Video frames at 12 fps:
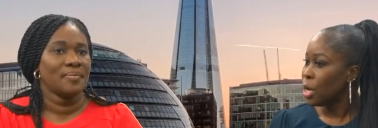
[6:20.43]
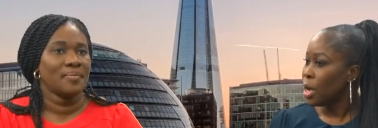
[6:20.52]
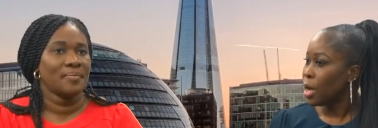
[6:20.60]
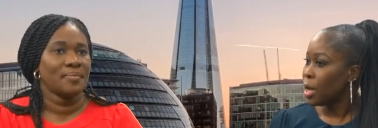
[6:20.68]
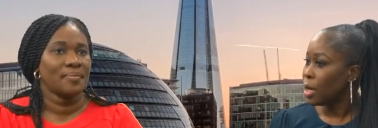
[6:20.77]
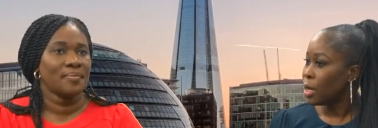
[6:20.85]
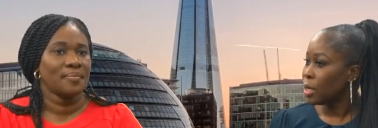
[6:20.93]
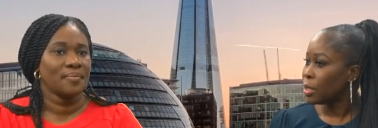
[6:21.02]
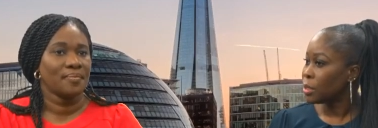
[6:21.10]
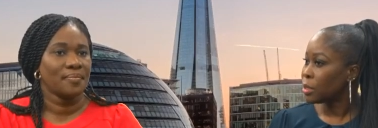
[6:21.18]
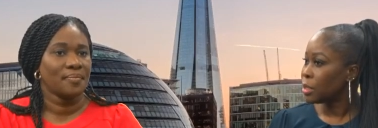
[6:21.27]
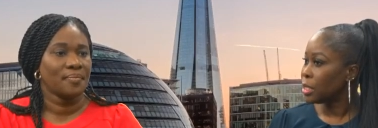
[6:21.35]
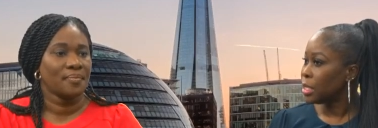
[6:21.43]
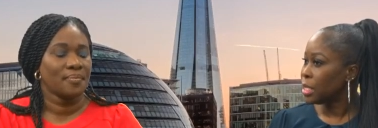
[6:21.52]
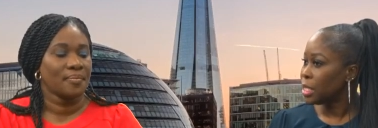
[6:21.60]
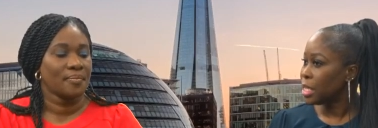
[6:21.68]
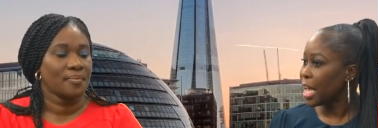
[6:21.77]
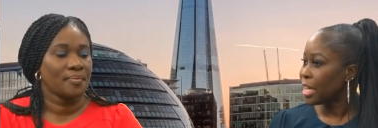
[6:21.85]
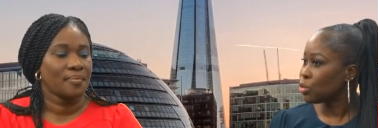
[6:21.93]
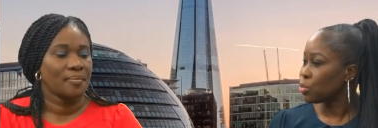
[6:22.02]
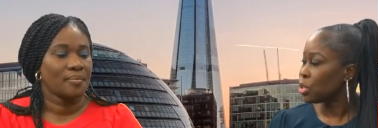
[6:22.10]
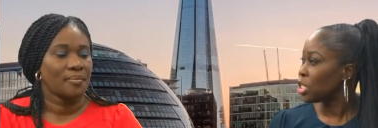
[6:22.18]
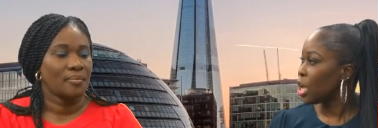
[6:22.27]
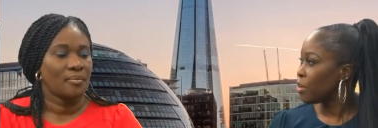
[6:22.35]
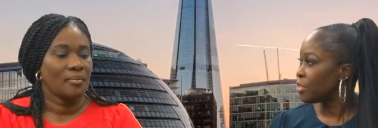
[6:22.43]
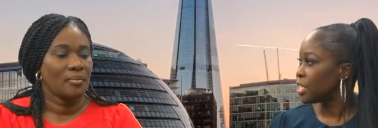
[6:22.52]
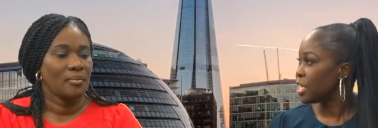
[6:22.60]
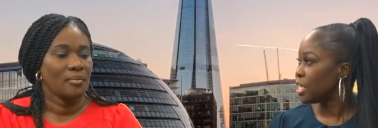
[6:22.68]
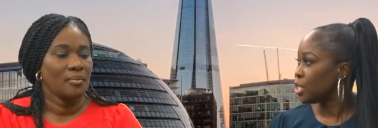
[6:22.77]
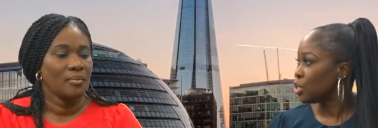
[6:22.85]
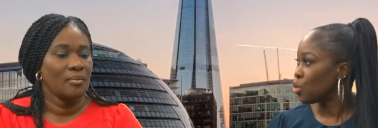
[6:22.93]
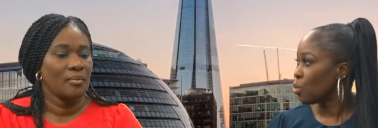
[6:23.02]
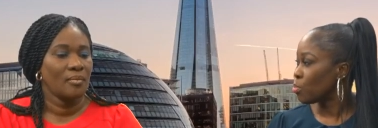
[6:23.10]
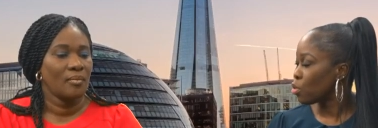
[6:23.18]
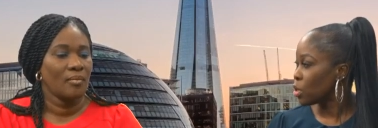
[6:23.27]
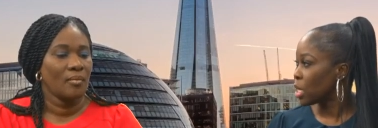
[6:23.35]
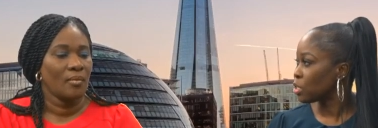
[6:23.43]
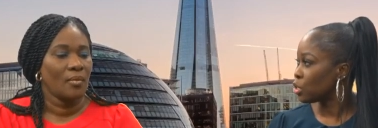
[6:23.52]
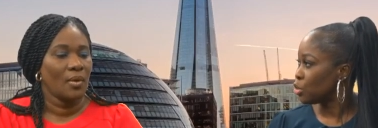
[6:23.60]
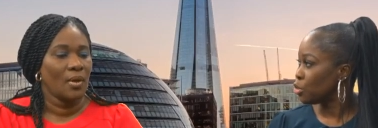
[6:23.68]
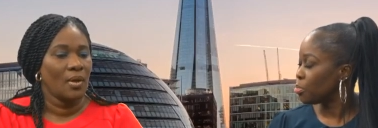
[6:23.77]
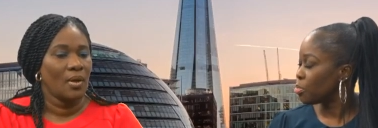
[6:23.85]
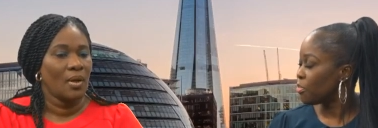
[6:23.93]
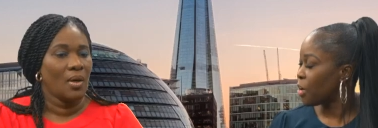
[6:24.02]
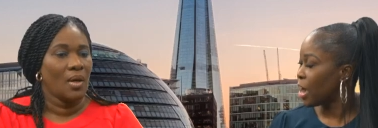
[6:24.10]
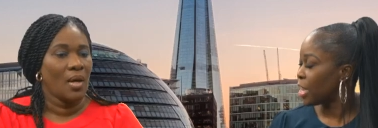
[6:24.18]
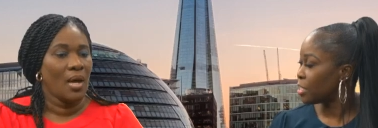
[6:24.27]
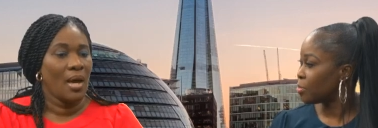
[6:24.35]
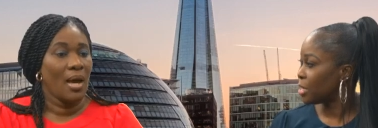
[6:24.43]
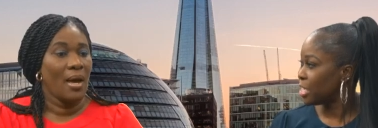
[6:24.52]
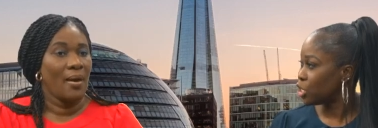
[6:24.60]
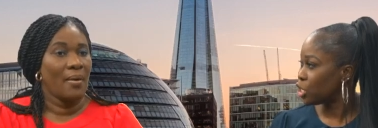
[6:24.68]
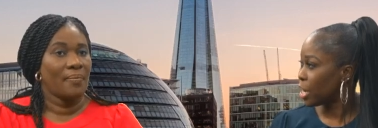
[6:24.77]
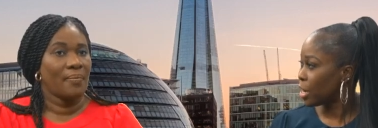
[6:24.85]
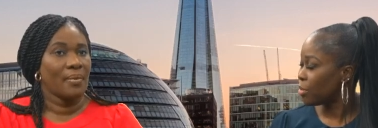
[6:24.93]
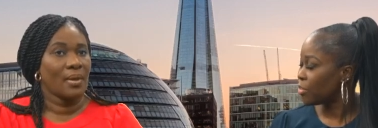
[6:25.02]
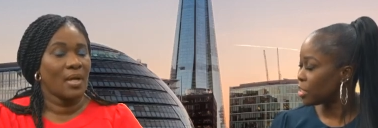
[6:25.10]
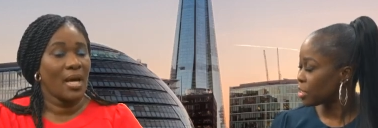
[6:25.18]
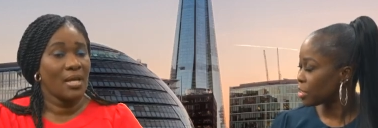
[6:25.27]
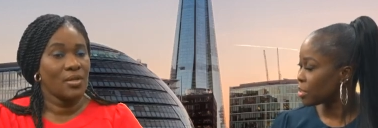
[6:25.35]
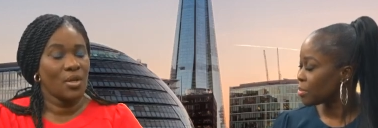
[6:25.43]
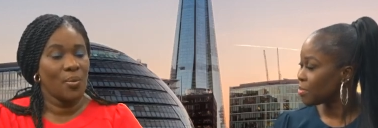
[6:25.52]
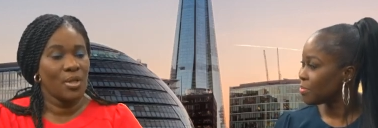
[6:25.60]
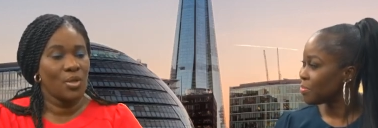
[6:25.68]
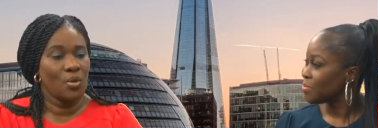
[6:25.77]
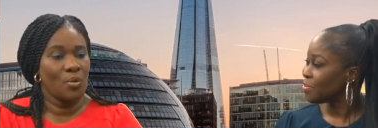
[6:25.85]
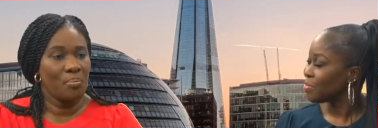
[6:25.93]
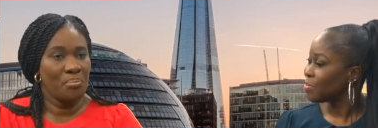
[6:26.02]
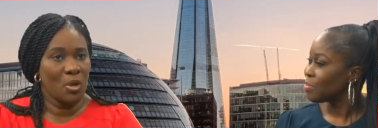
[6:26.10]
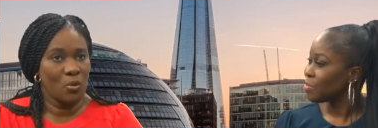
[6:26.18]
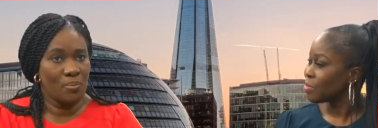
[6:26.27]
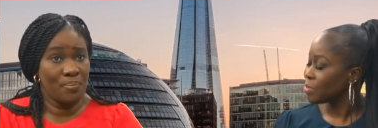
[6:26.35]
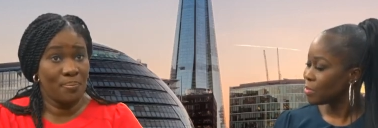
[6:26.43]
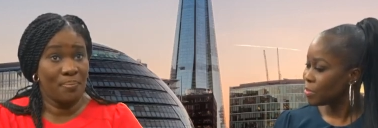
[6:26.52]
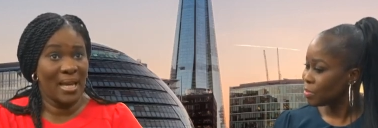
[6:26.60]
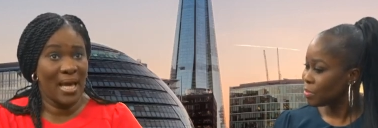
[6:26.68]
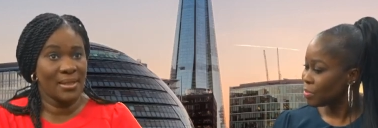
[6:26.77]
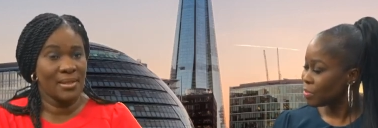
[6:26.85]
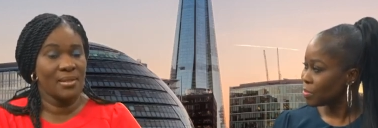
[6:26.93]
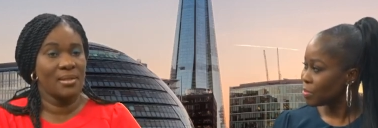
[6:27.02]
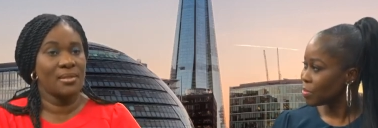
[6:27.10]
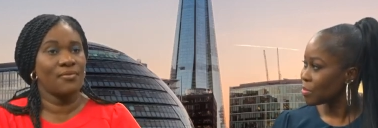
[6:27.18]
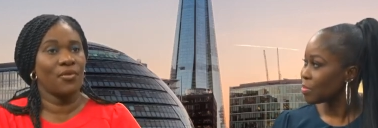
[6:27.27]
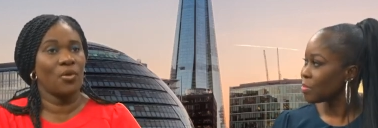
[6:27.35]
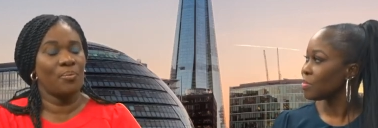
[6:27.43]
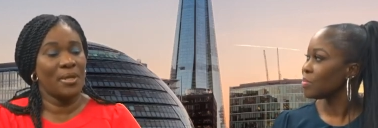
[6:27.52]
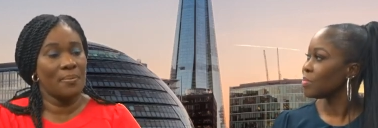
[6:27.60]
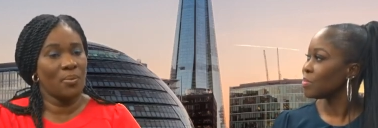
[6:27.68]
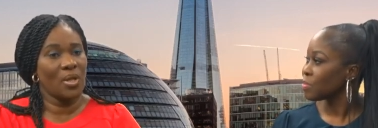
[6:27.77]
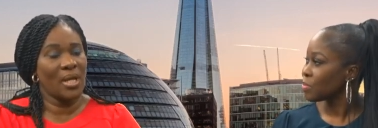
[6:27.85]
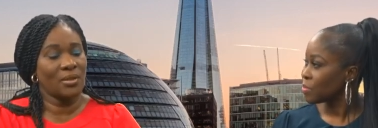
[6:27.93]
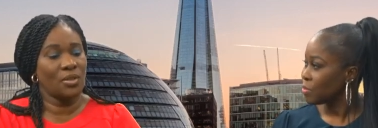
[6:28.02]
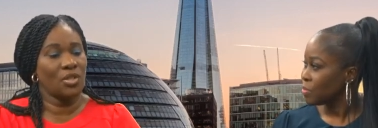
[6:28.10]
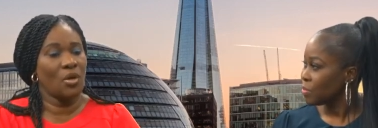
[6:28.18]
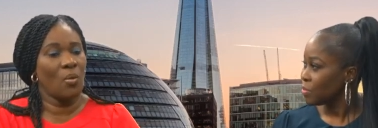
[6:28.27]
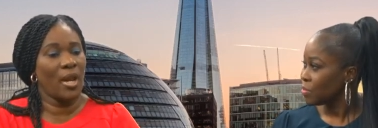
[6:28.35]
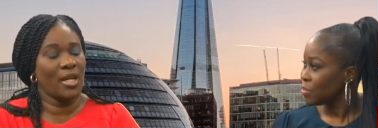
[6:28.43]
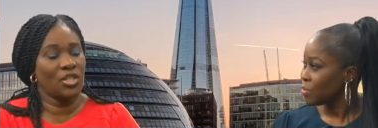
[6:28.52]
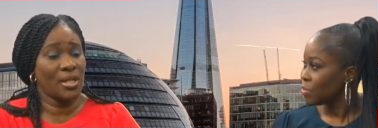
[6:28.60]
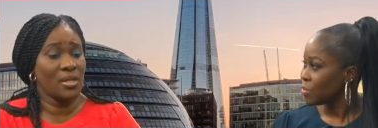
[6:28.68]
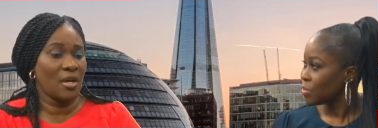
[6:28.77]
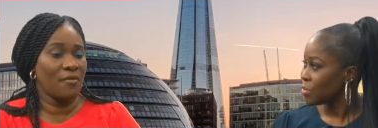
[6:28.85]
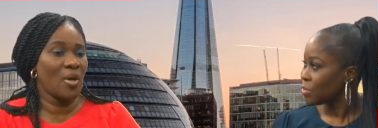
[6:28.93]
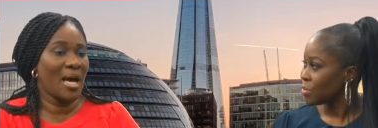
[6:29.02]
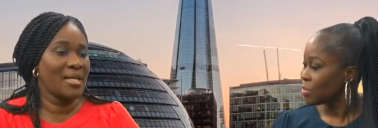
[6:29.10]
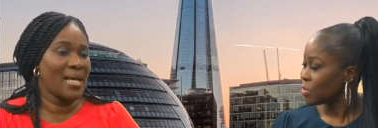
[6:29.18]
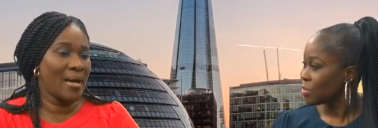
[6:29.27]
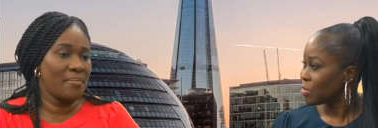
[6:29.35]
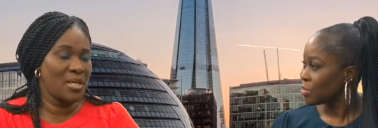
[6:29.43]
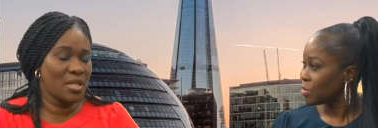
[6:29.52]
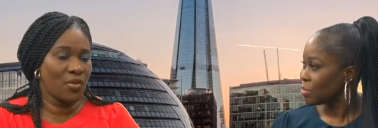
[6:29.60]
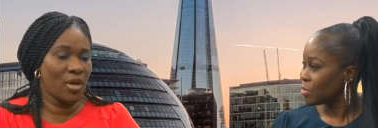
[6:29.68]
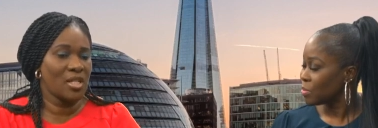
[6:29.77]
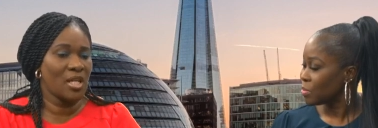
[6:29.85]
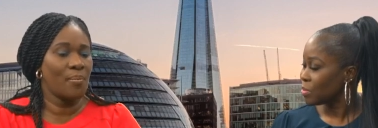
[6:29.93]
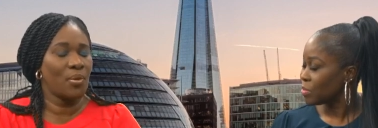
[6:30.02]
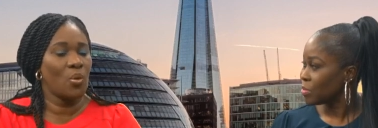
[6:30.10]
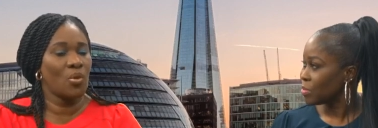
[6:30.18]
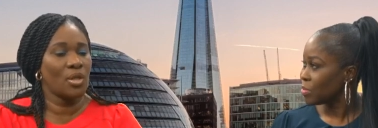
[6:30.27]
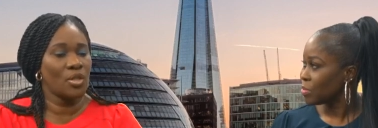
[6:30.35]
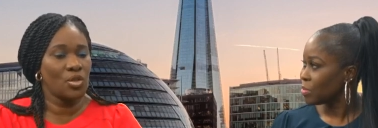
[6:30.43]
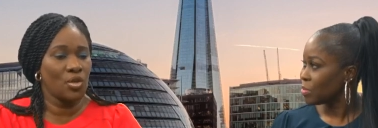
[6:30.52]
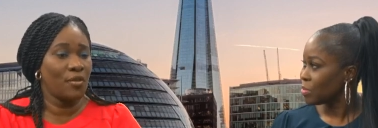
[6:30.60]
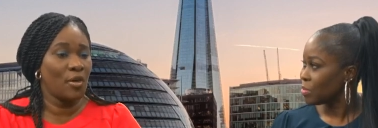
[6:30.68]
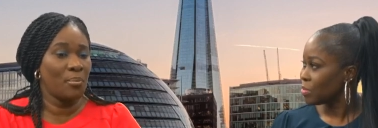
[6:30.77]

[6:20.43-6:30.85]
Speaker 1: uh, the, the actual services or products that you provide, please share
Speaker 2: with us. Okay, so we do meal plans for people that you know want to change. So if you had diabetes, for example, we could do your